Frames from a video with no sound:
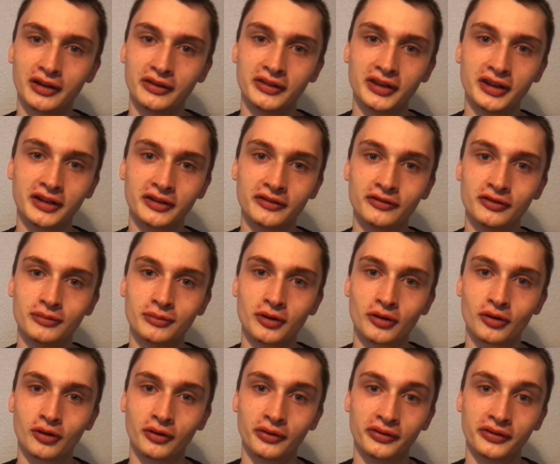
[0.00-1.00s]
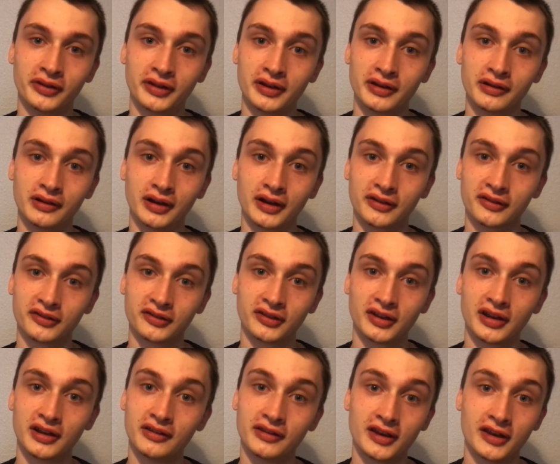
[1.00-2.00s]
Daily football content, as I
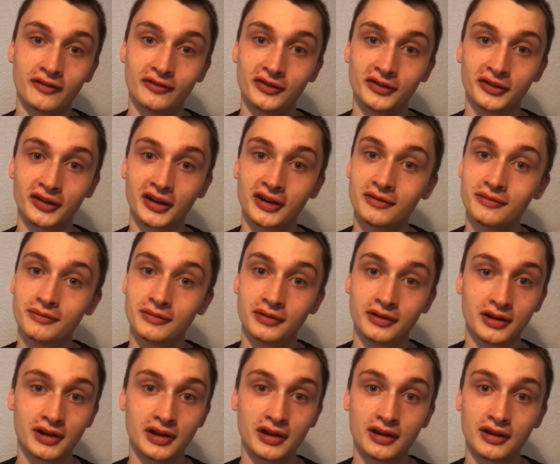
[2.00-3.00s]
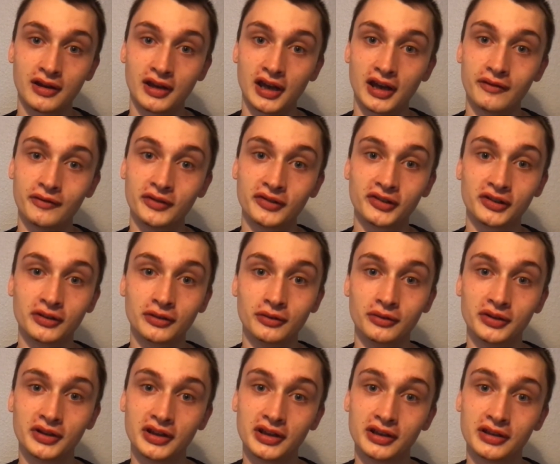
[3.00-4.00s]
said, every time, every
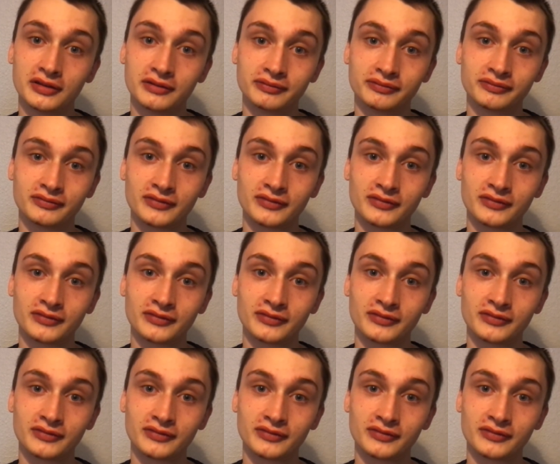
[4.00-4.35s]
single day.